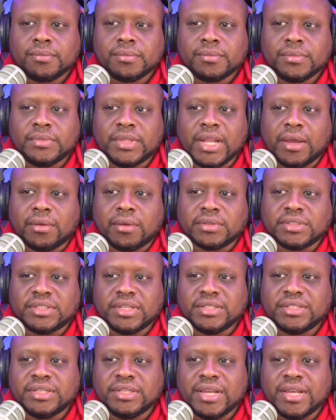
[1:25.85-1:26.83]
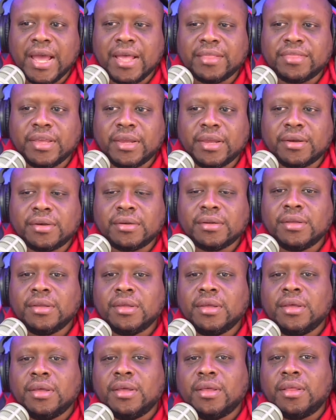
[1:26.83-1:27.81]
Now, since he got there,
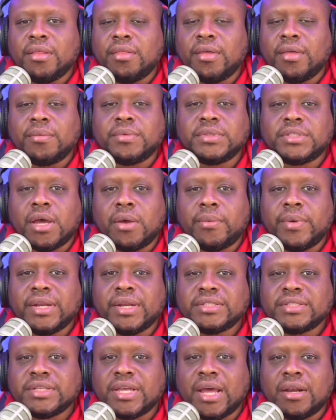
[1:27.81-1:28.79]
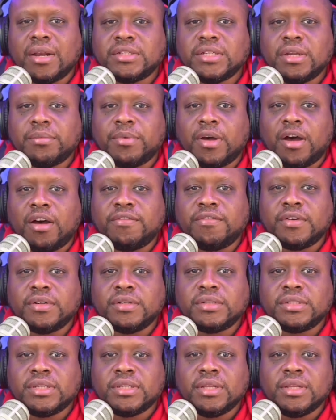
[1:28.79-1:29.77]
there was already scholarship
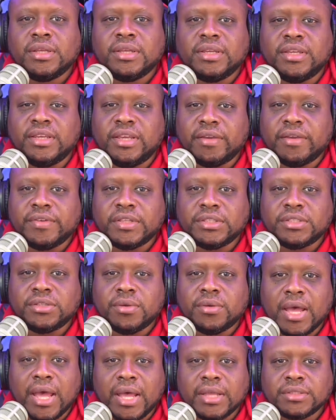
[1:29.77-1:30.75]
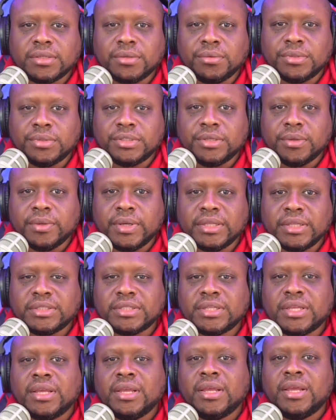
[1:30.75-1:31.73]
offers given to high school
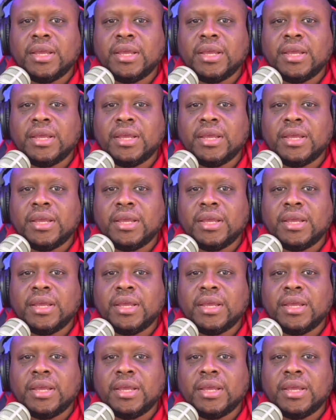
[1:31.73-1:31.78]
students,